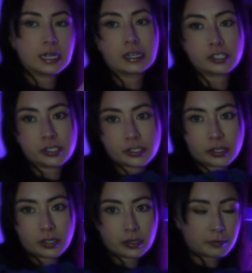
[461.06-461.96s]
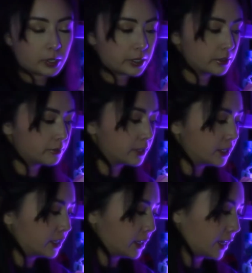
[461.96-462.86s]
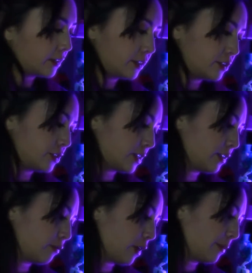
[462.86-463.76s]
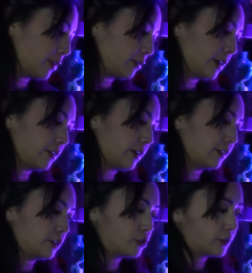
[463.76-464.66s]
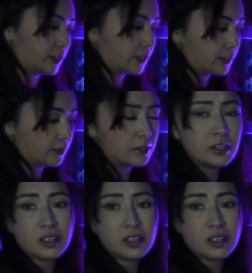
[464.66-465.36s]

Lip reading: actually start at the bottom and then just kind of wrap your way around the tree in